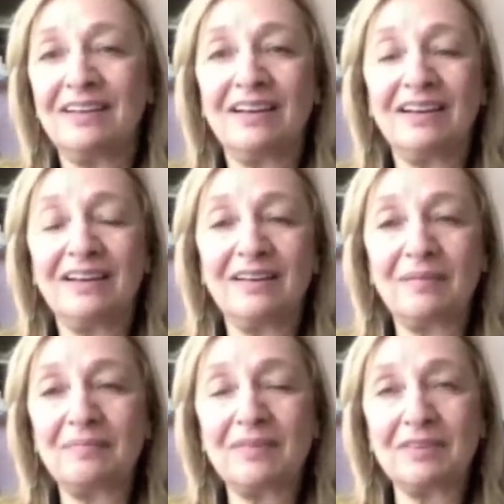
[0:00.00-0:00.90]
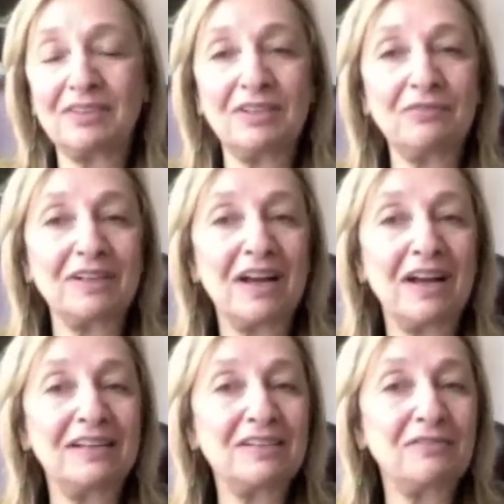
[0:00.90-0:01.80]
There's different
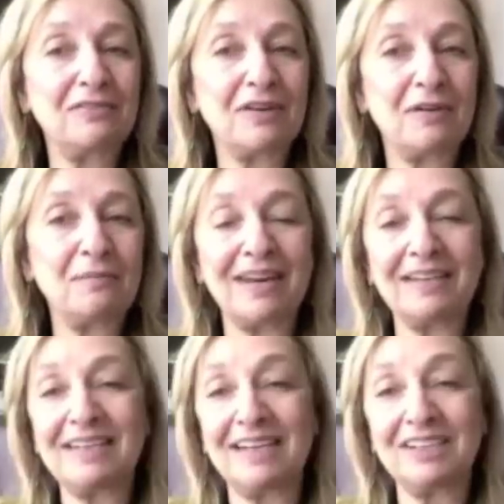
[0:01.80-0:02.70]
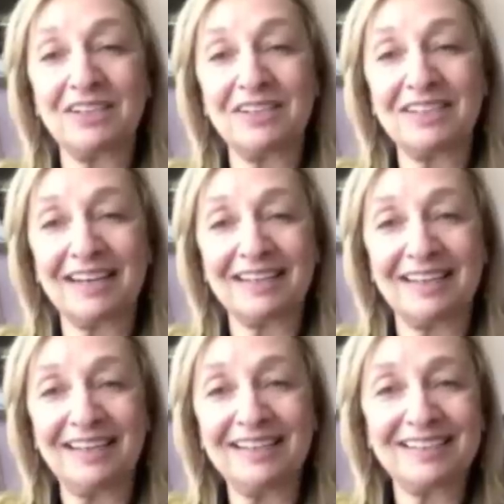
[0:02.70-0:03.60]
kinds of meditation
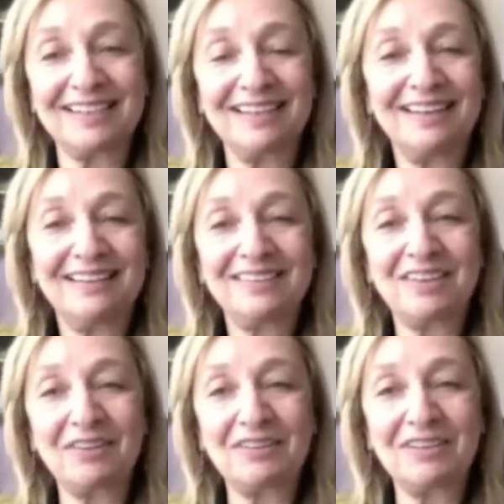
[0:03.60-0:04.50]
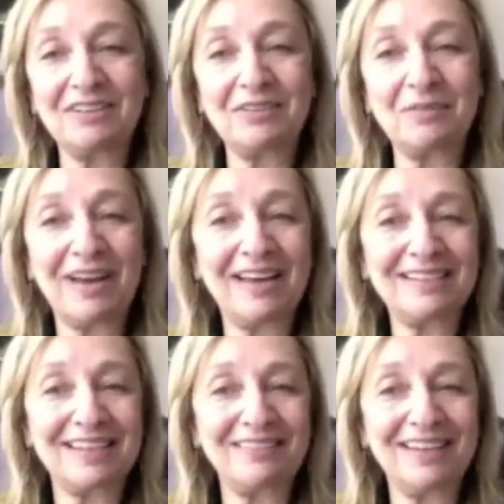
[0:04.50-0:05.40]
techniques. So there are different
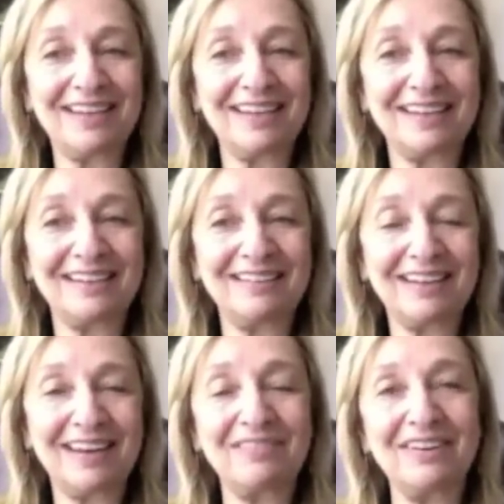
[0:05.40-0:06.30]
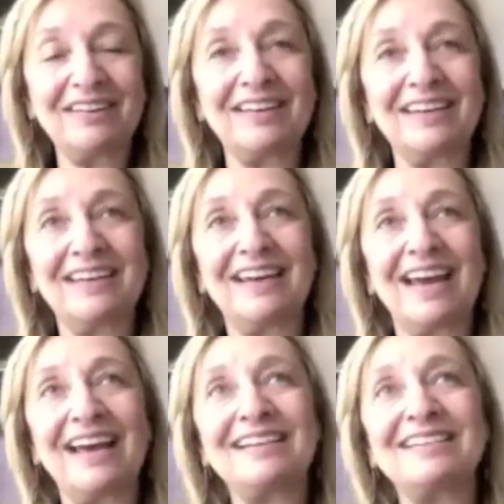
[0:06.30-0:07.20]
ways that we can really
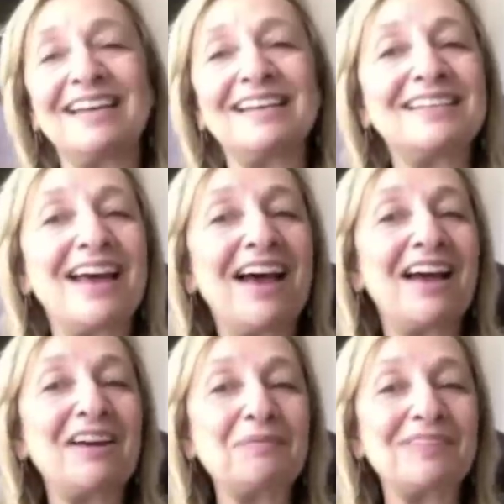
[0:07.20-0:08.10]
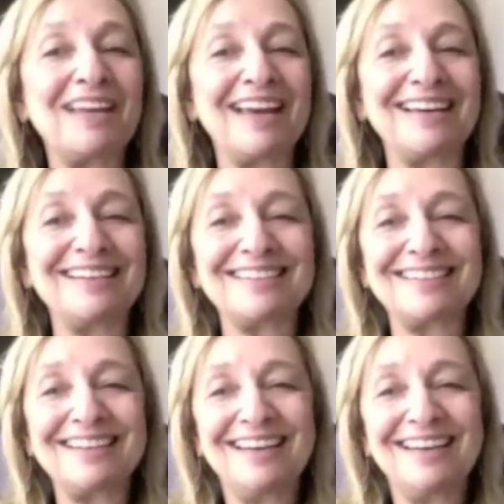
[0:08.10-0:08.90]
access a higher place.